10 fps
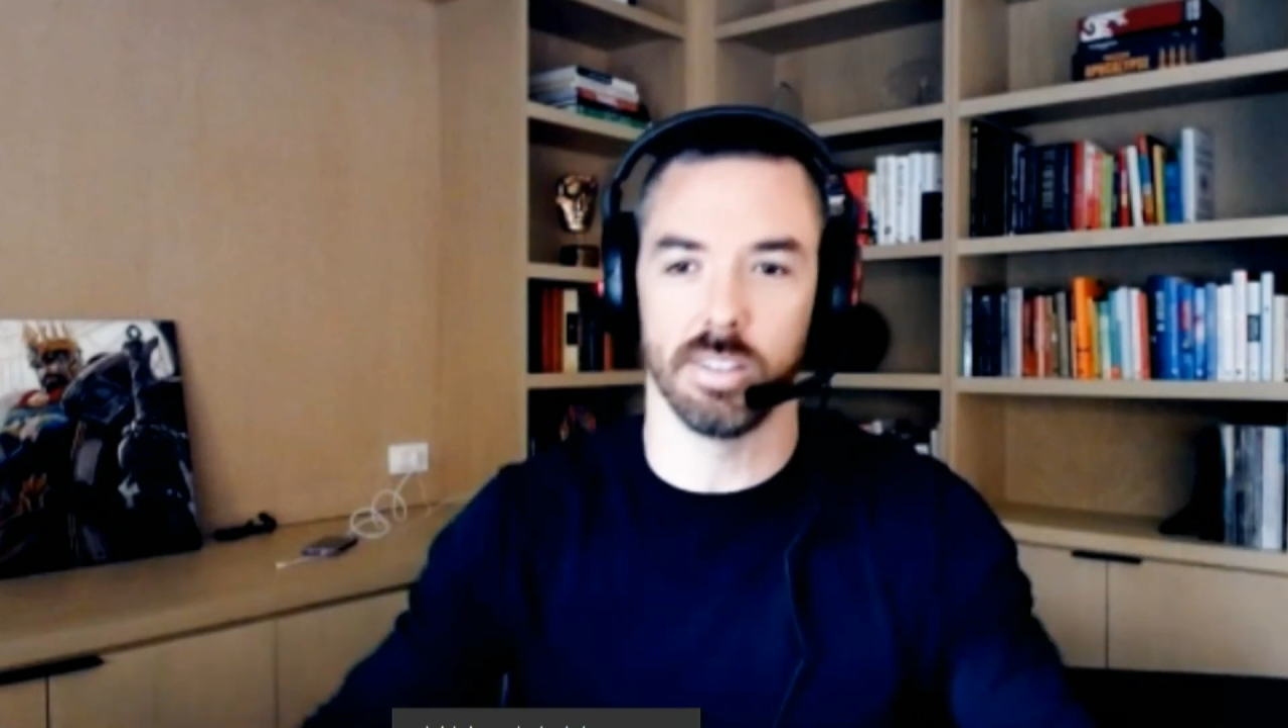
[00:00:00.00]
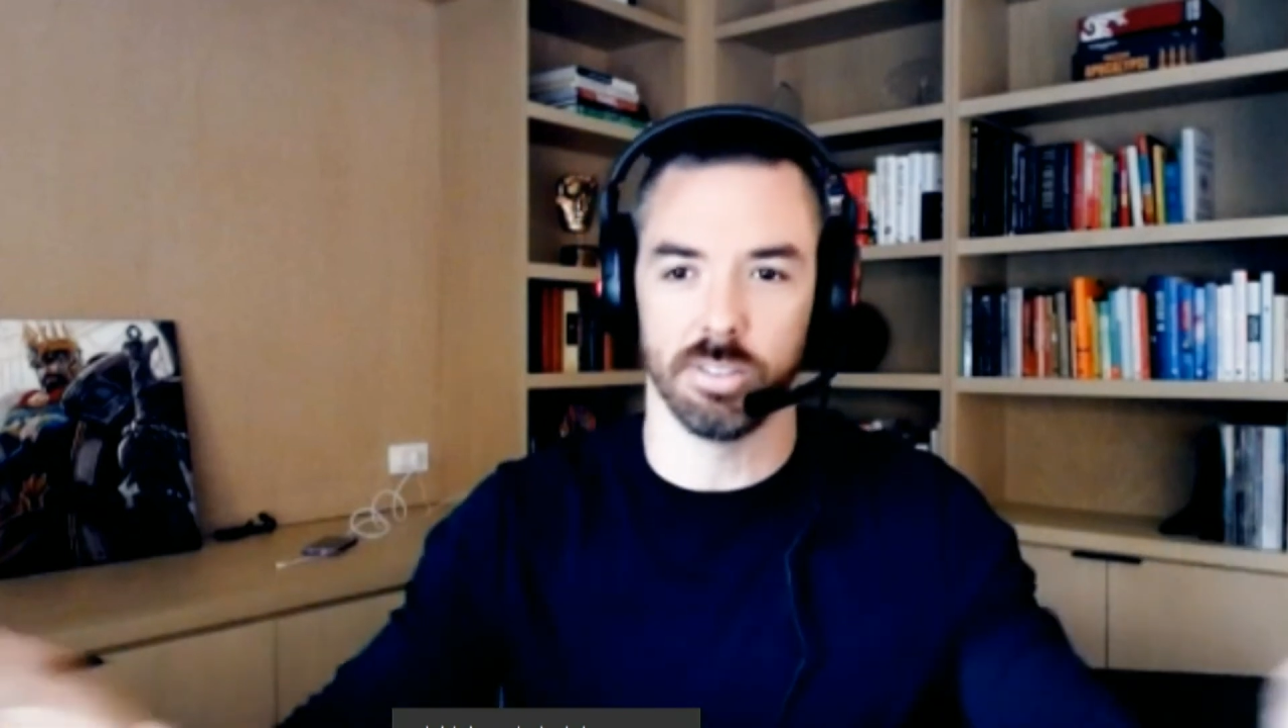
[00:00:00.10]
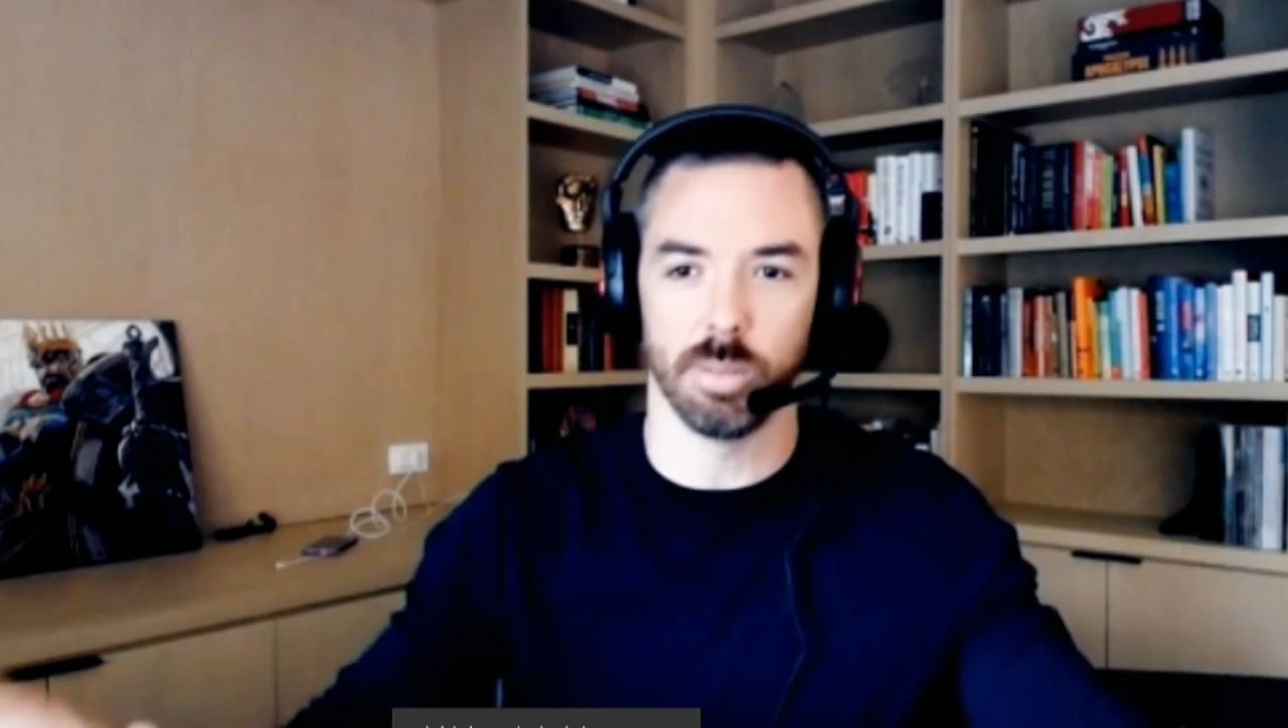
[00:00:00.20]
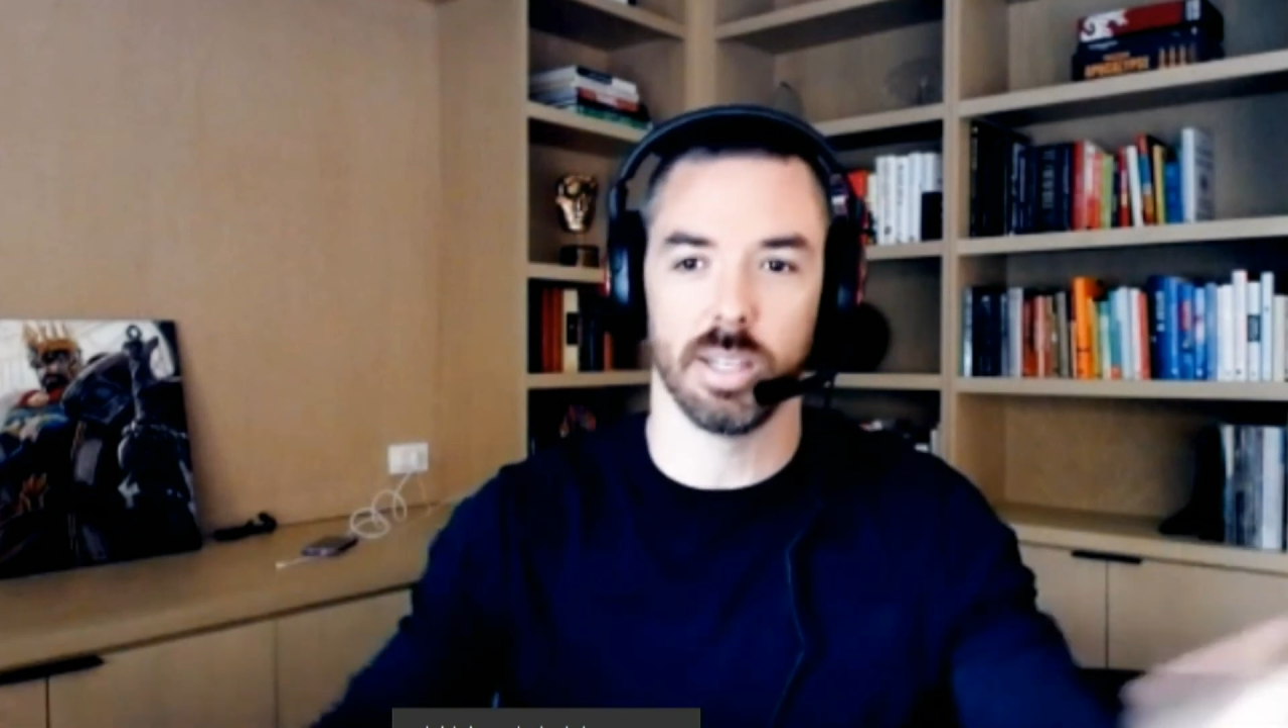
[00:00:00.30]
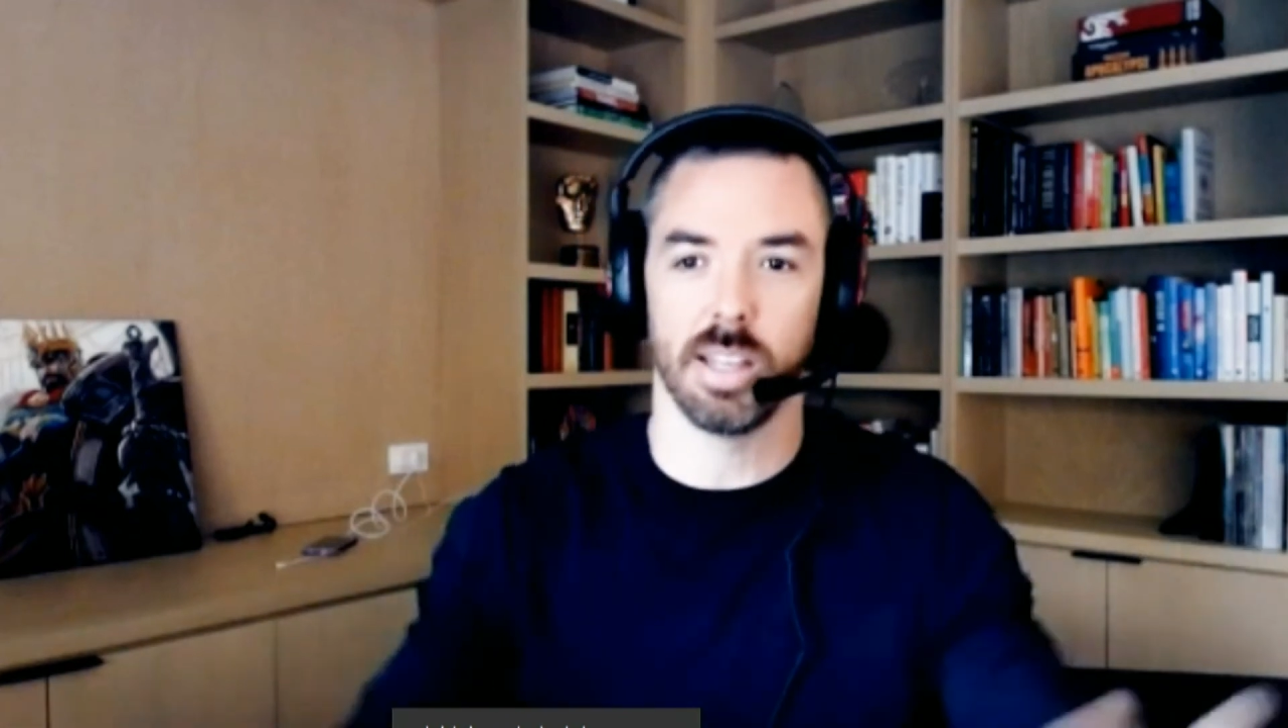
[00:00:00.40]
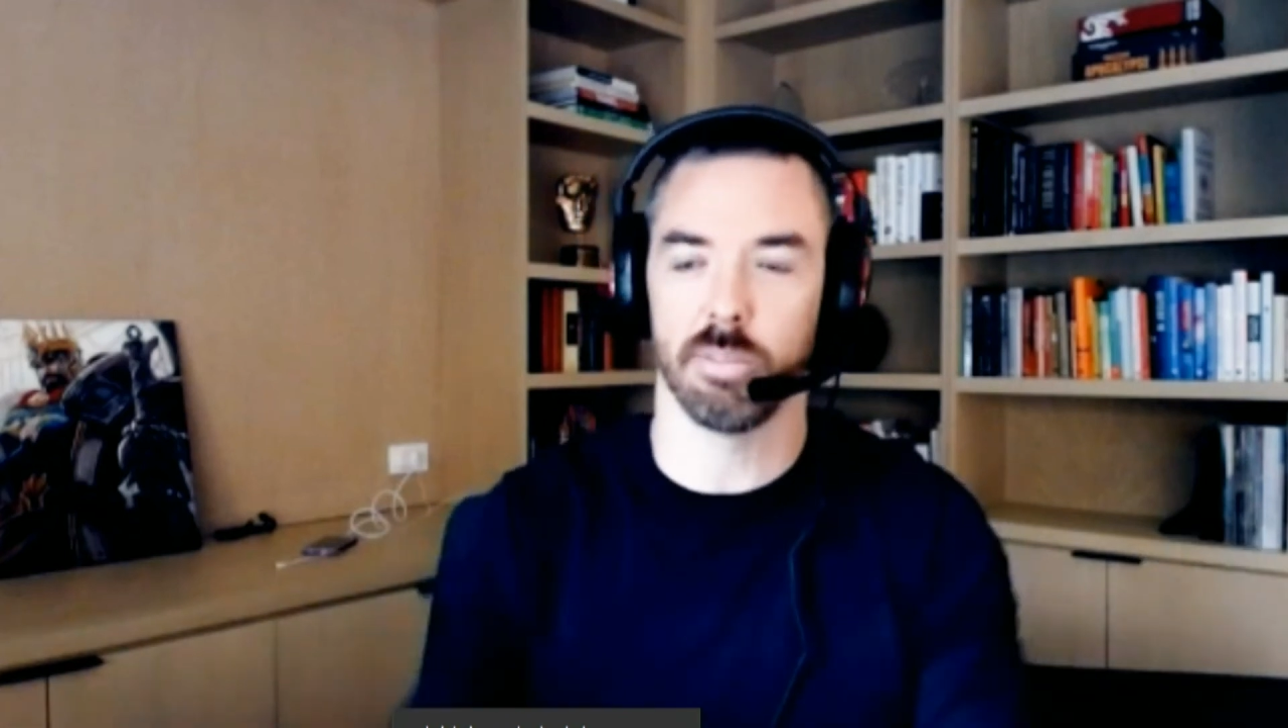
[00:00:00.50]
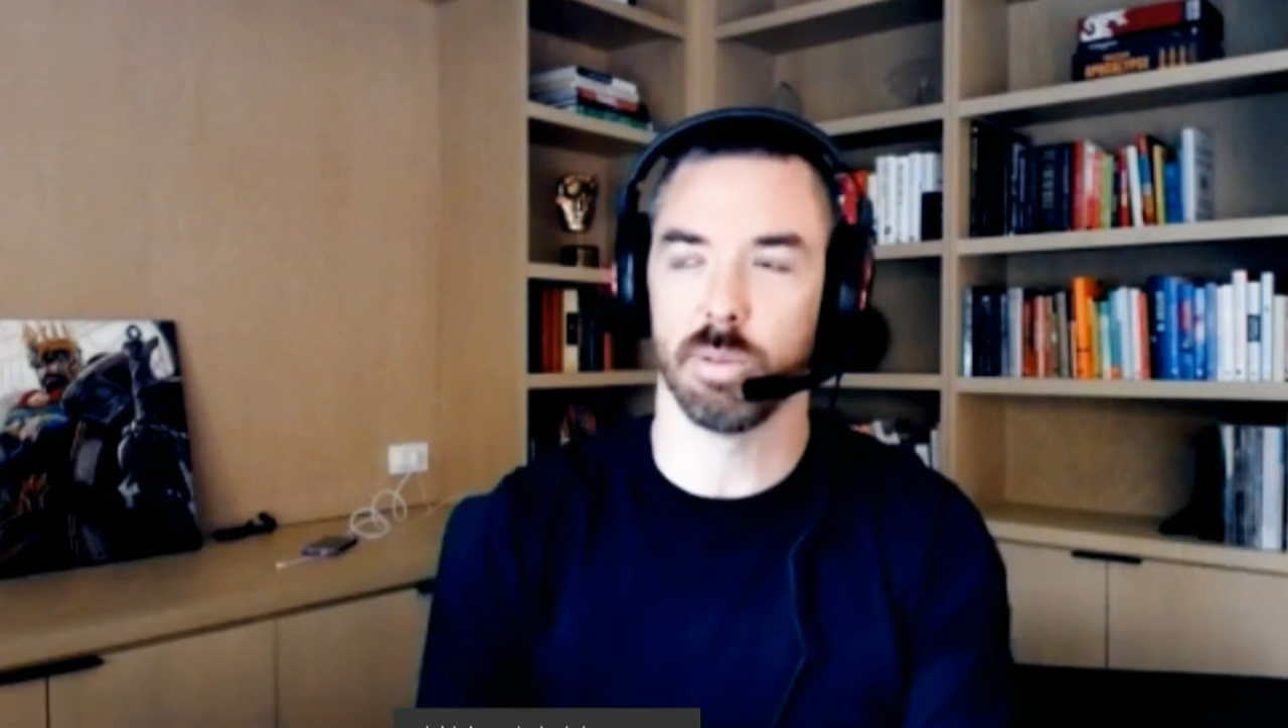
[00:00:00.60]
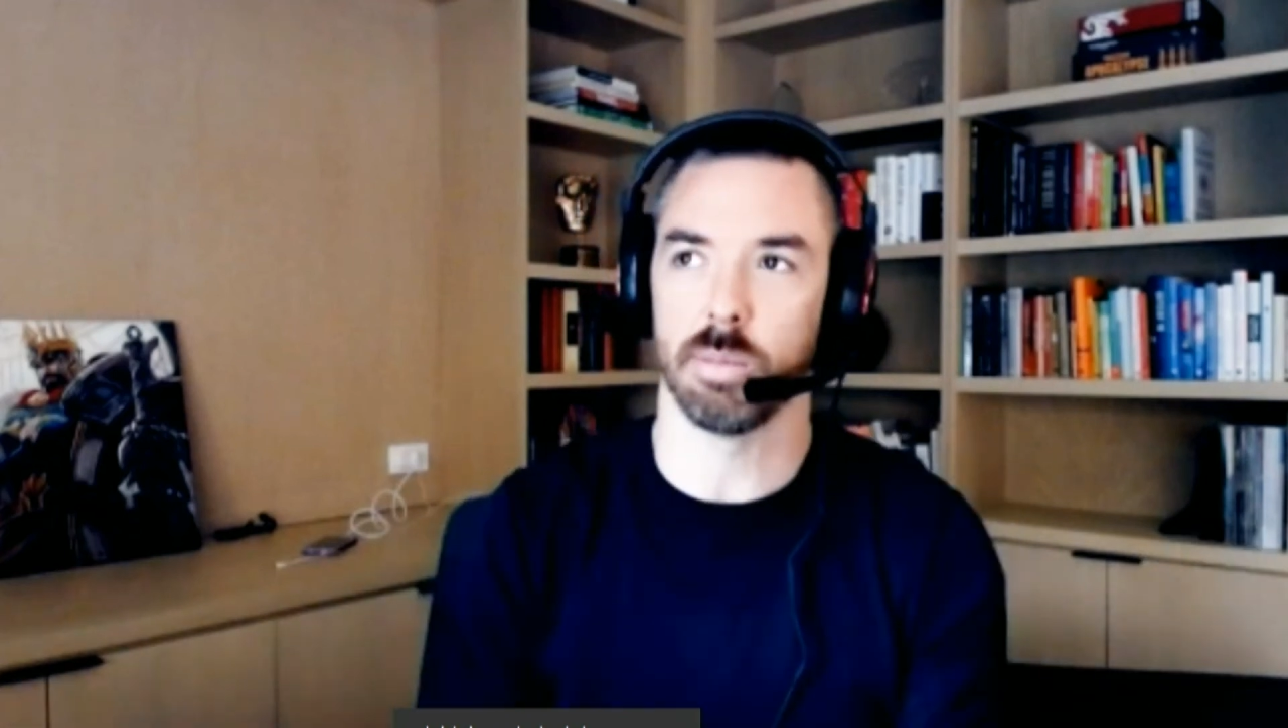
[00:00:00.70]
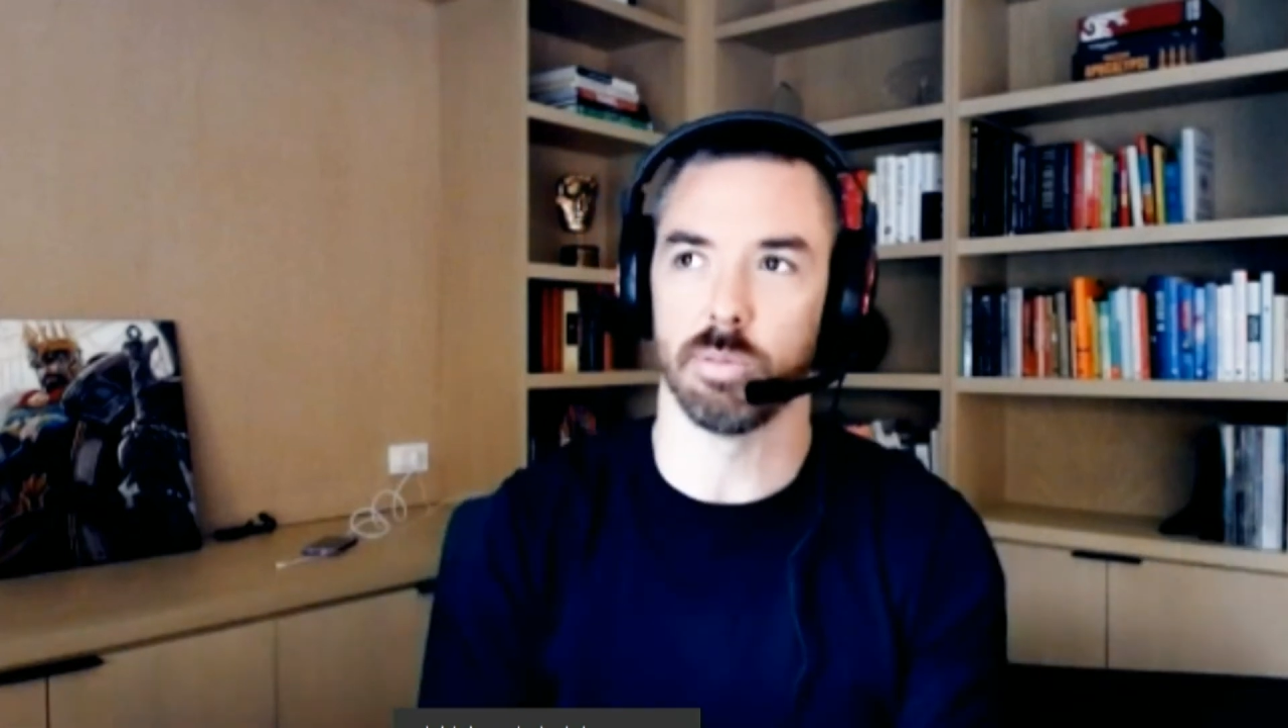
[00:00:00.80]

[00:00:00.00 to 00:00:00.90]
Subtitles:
distributed to everybody